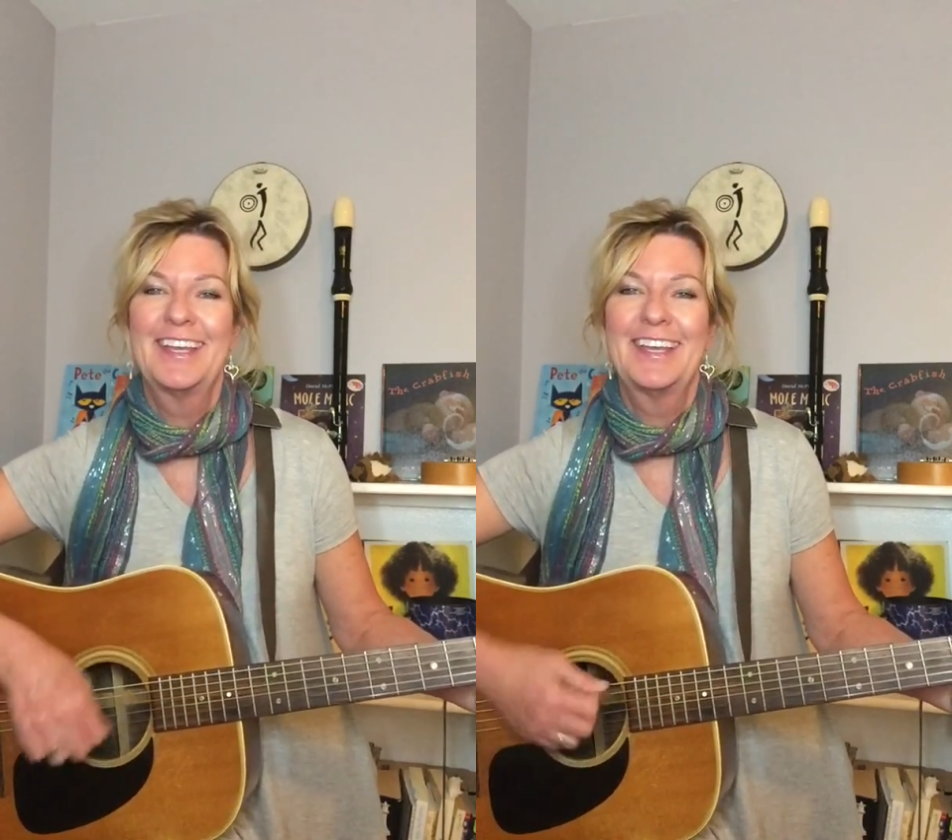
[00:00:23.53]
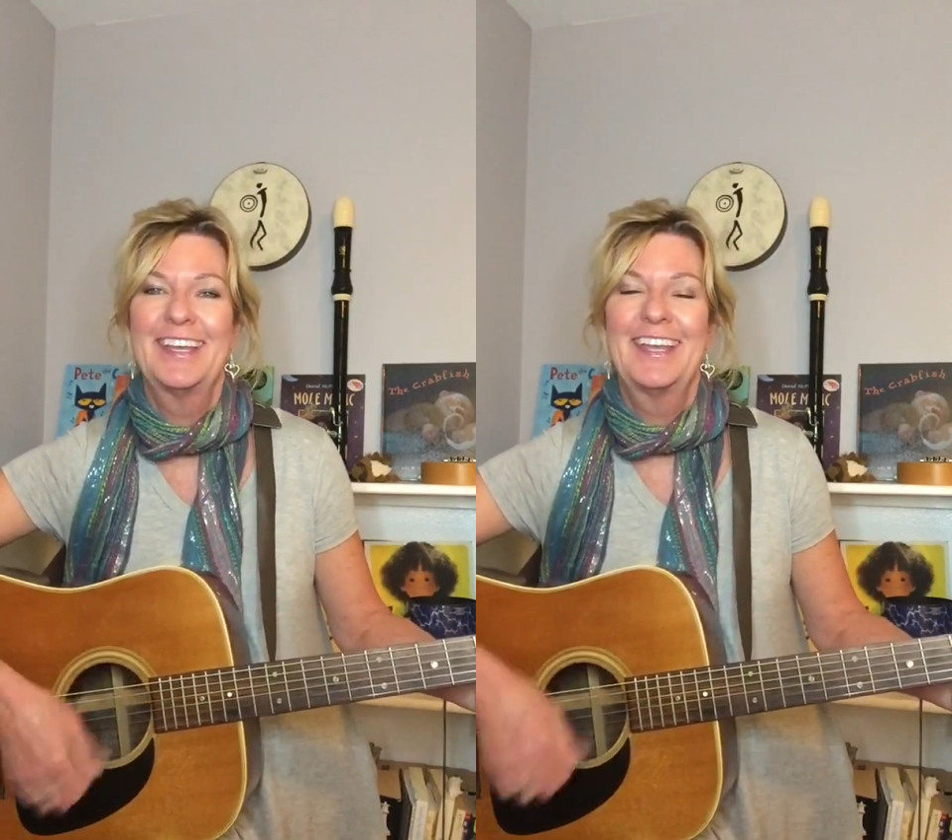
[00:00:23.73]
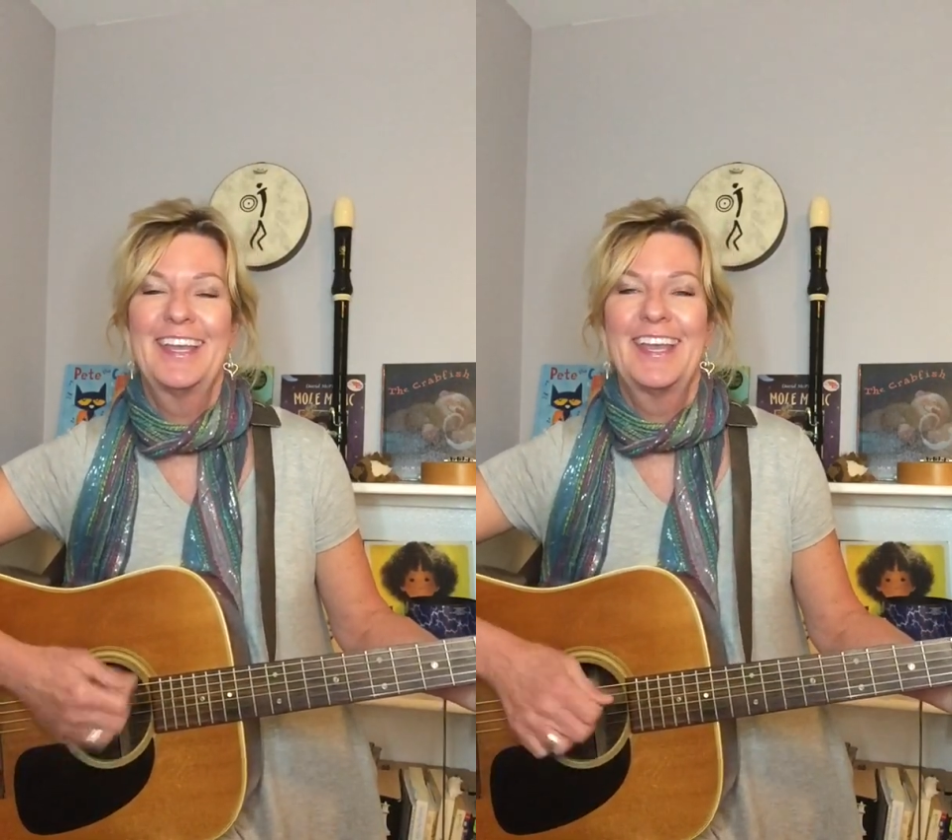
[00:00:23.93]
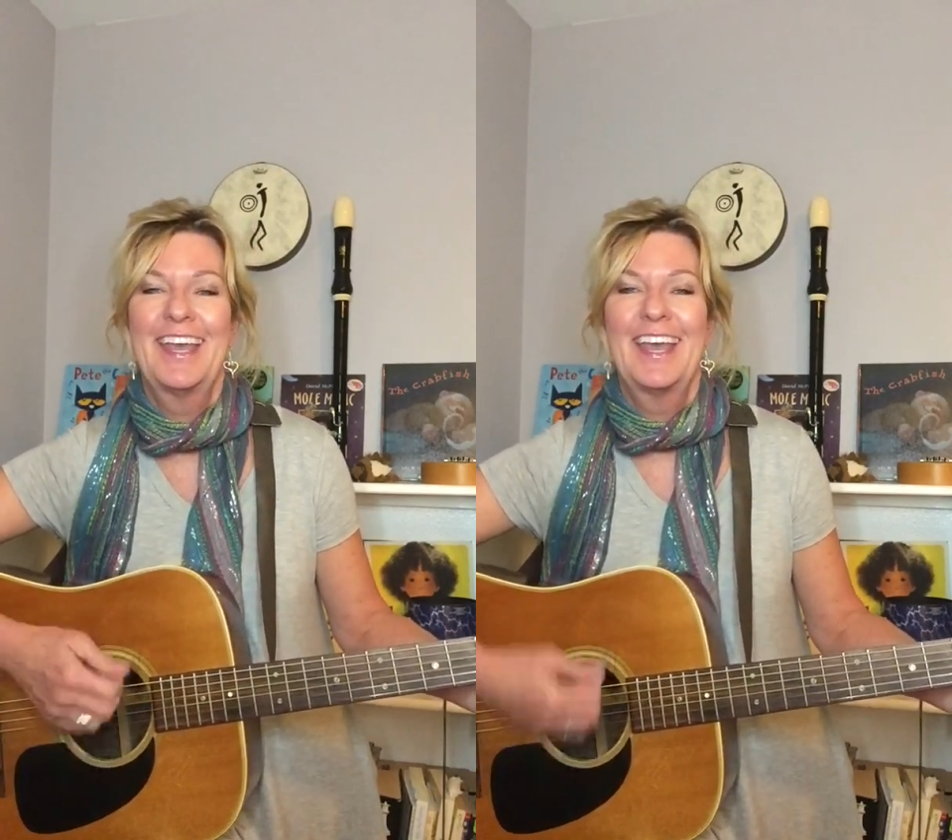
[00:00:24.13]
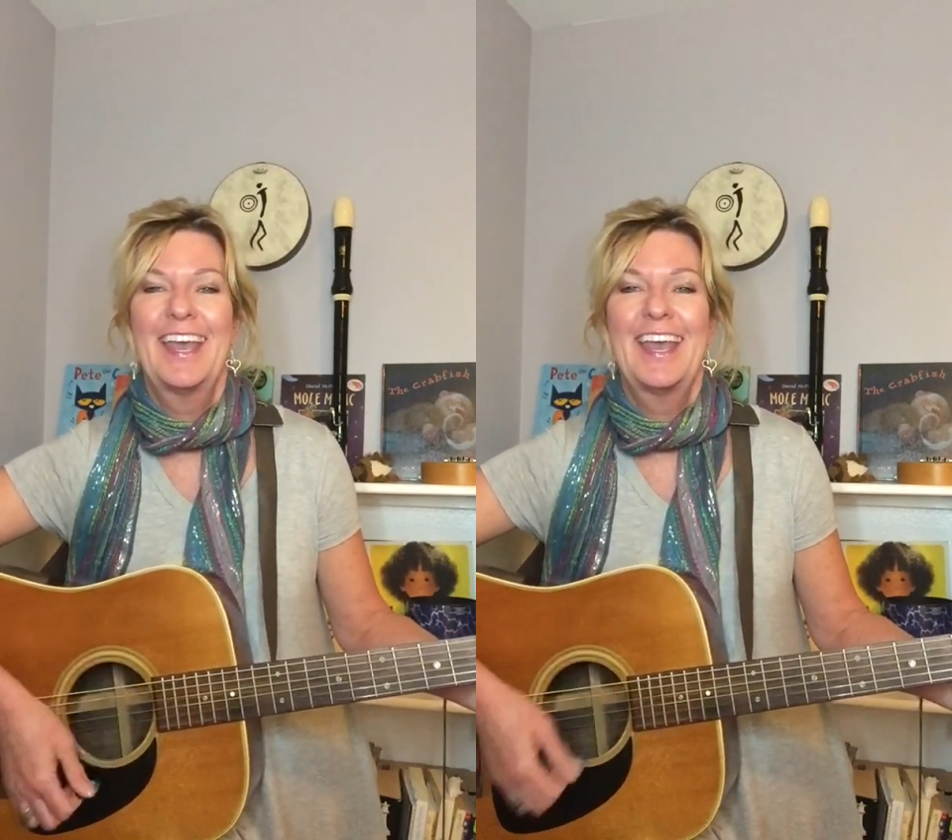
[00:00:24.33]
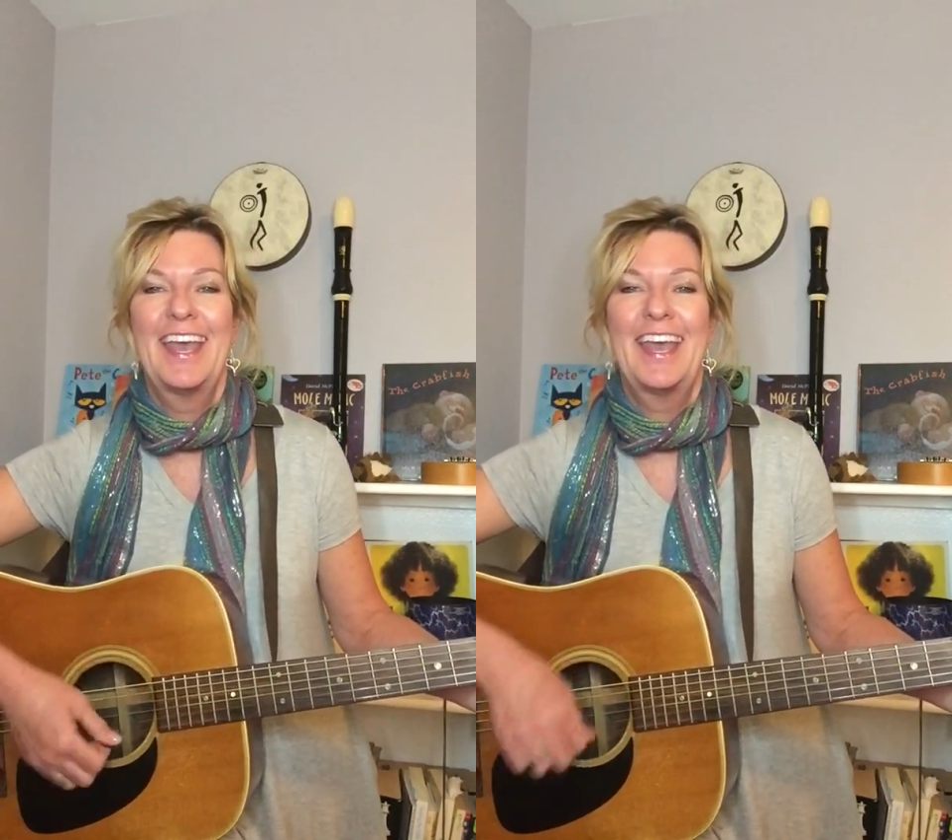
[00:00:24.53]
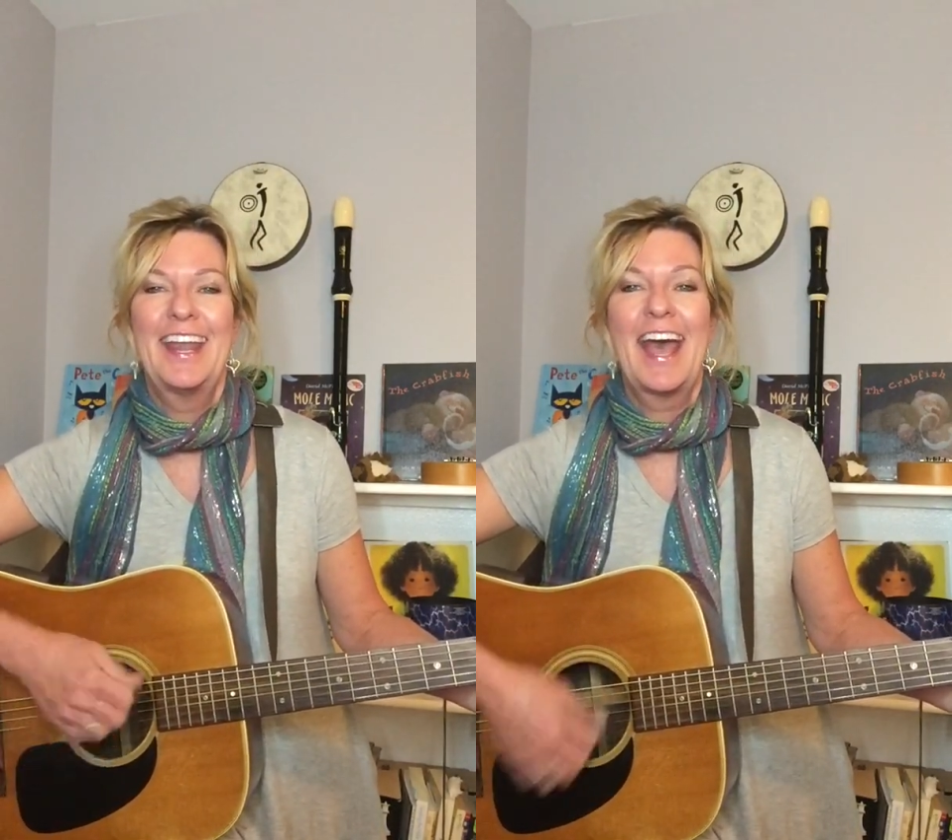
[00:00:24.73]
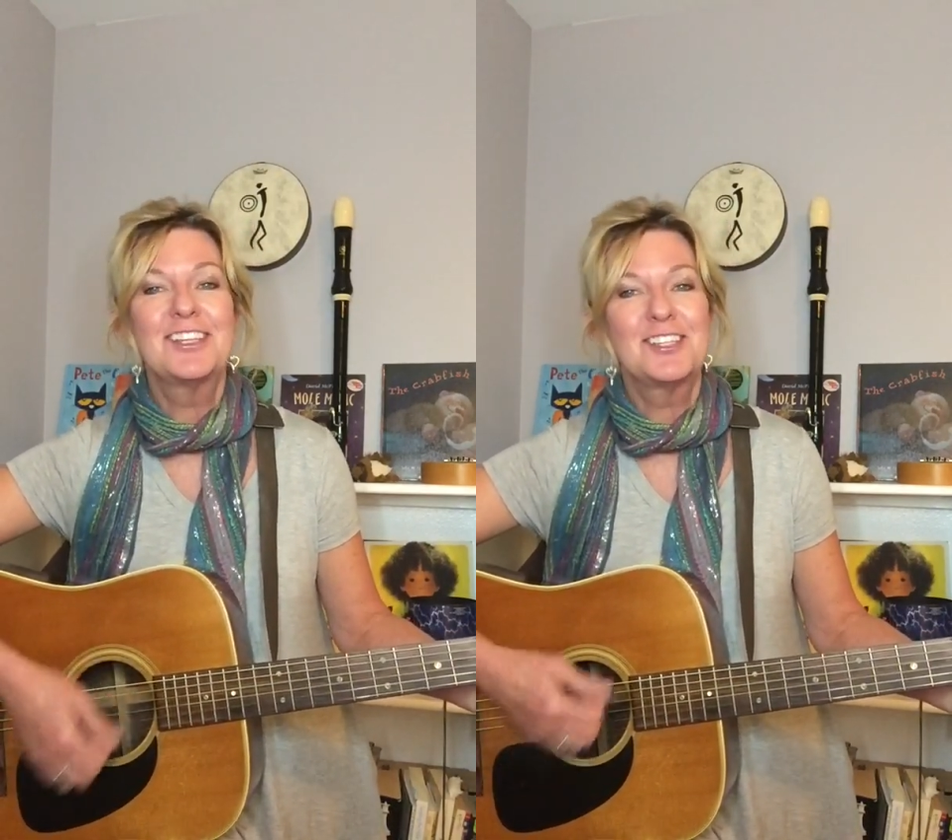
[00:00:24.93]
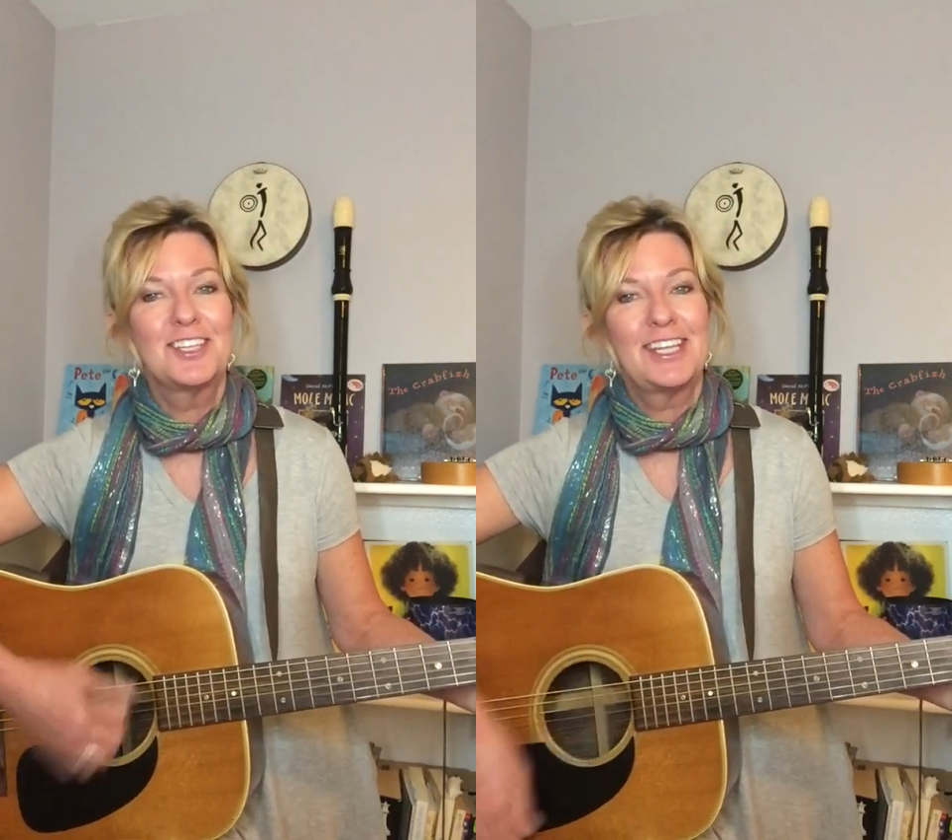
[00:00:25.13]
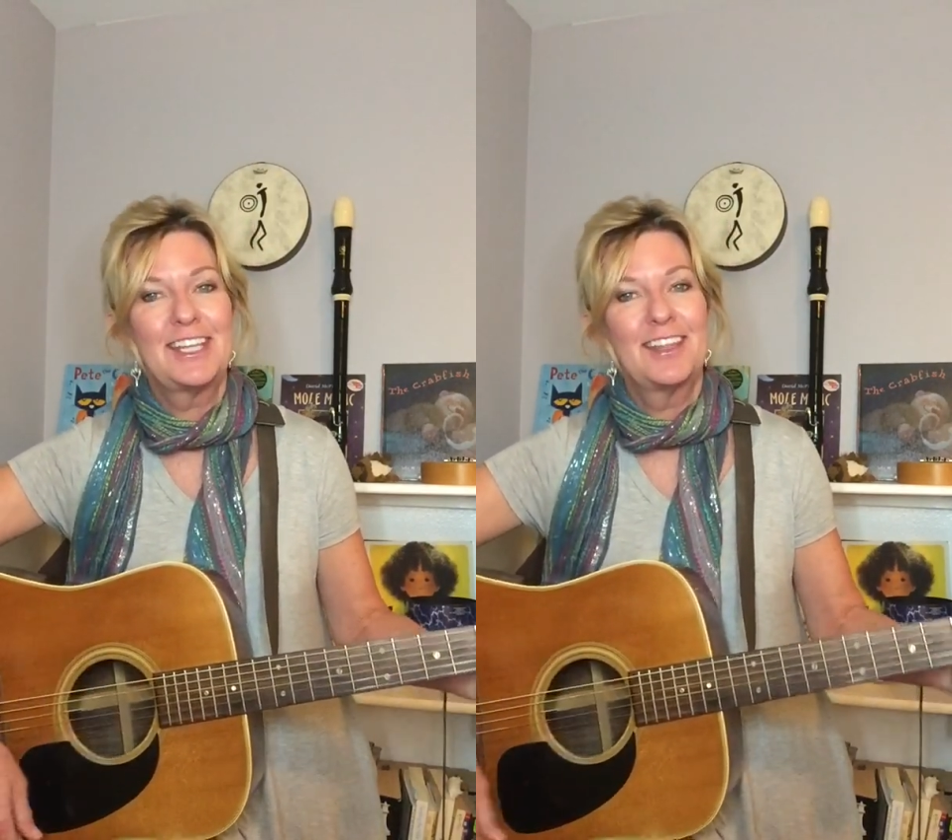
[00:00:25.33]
And actually,